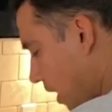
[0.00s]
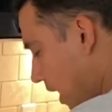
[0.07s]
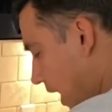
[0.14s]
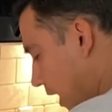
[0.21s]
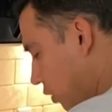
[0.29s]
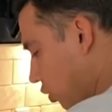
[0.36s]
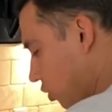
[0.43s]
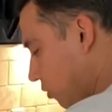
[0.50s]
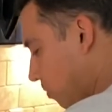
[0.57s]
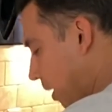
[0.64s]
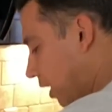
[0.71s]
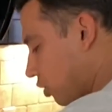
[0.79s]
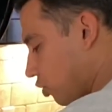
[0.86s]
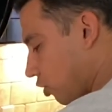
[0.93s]
and just
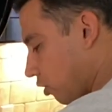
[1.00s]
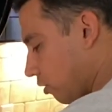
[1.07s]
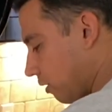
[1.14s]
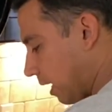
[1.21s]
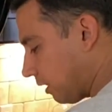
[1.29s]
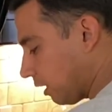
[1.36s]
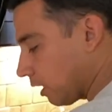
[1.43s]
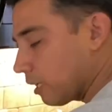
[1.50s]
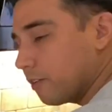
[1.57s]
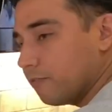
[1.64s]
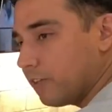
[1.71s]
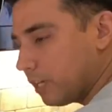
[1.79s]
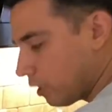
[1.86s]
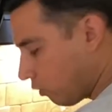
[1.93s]
make sure that the
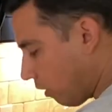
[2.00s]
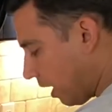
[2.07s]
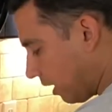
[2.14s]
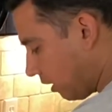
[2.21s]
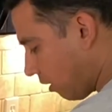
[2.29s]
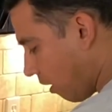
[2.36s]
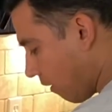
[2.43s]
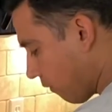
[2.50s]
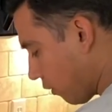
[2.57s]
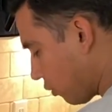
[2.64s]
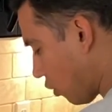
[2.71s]
vinaigrette covers